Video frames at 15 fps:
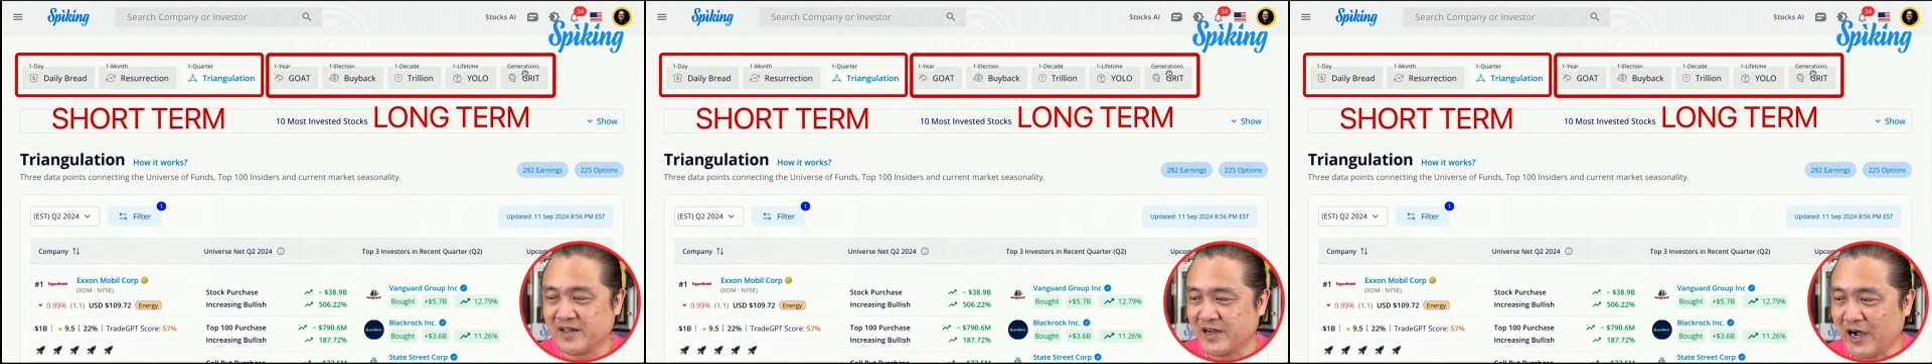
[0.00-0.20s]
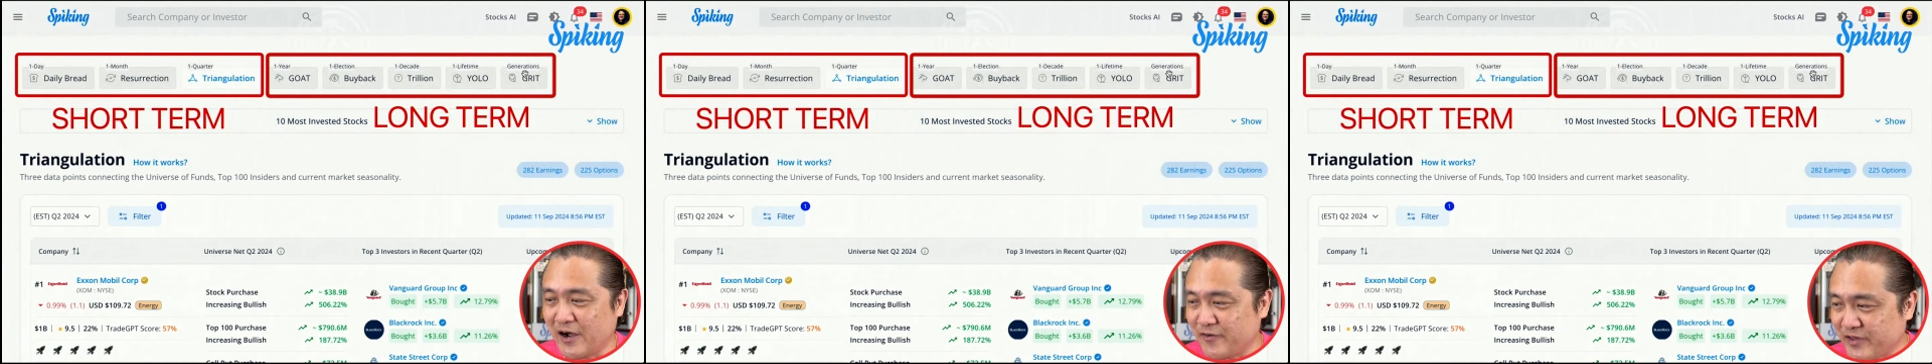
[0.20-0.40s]

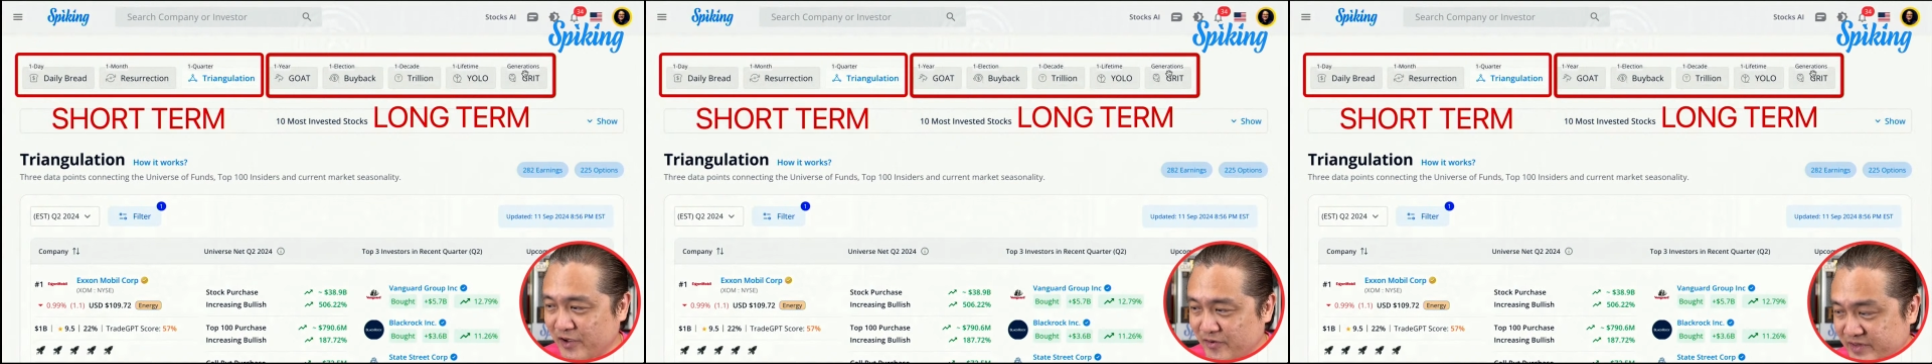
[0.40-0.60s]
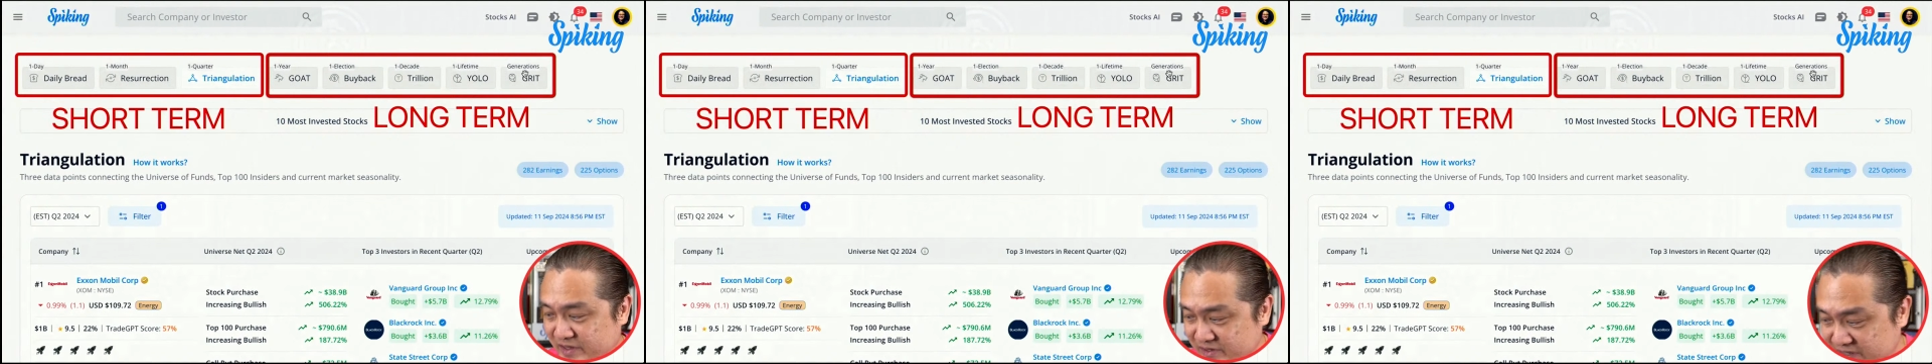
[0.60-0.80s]
Out
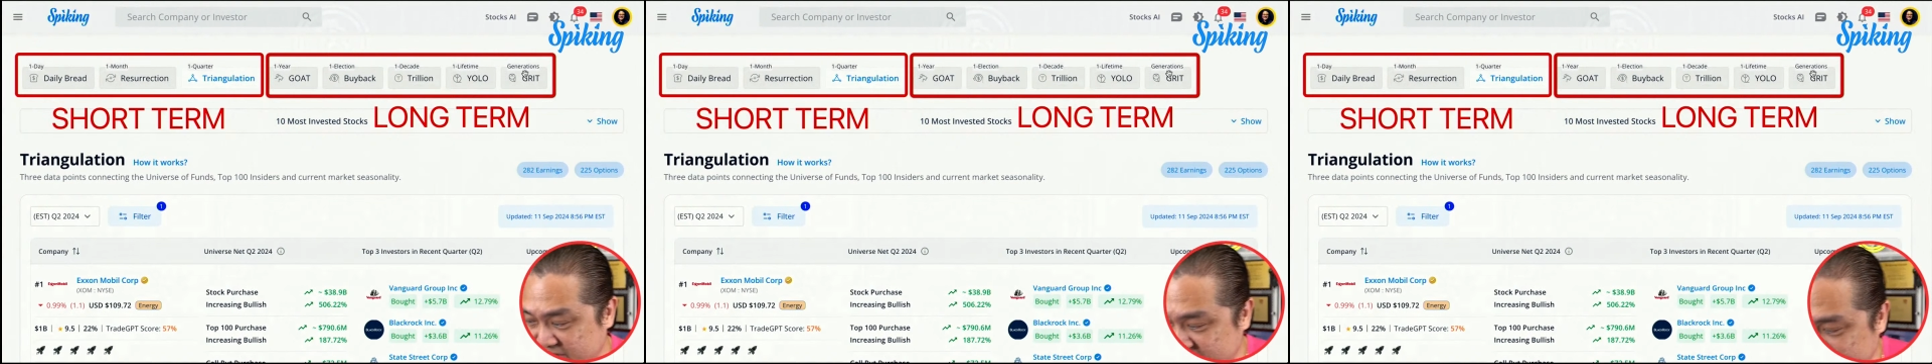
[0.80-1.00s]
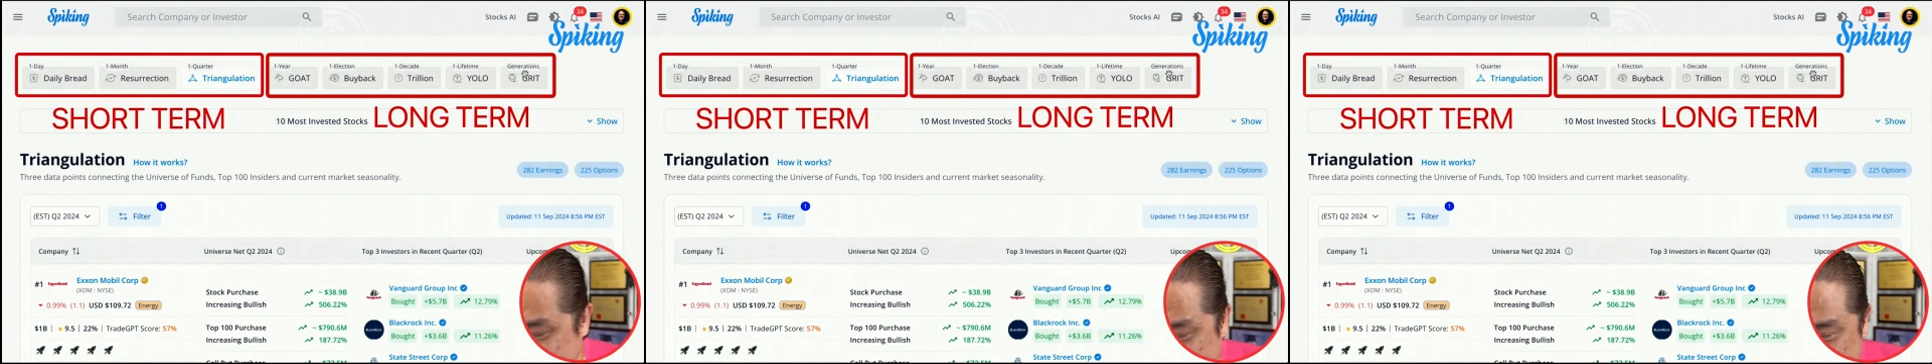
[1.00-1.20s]
of the
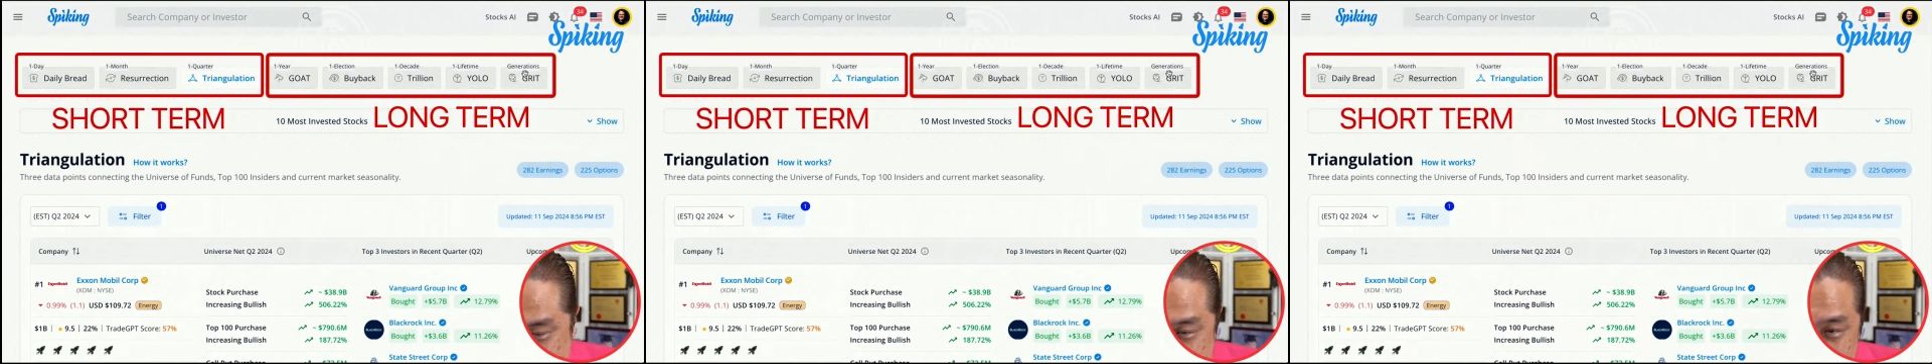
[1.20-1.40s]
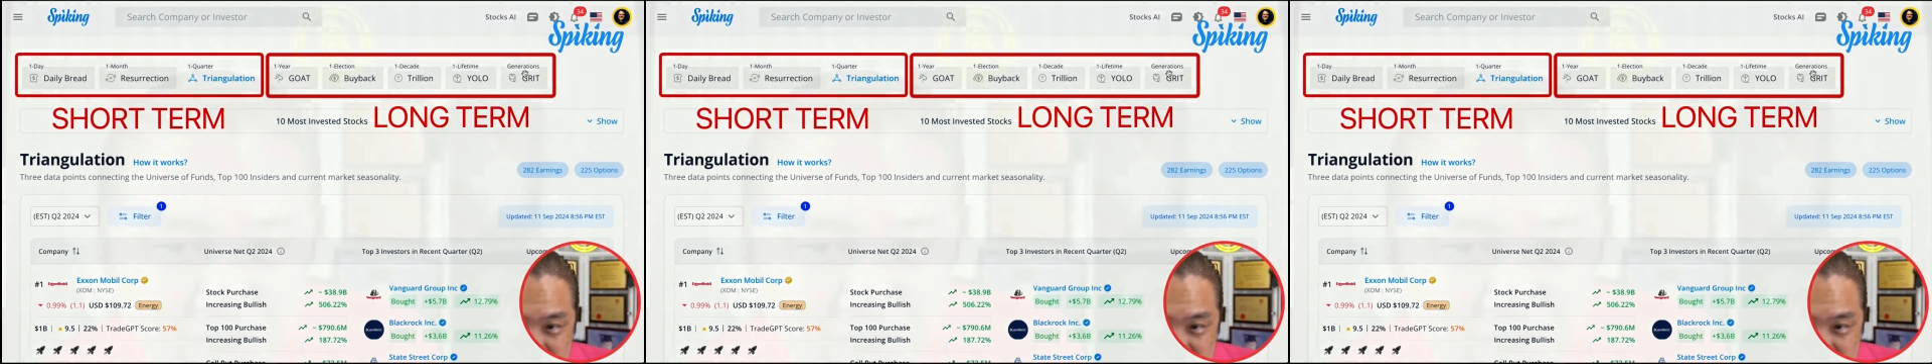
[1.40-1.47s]
8,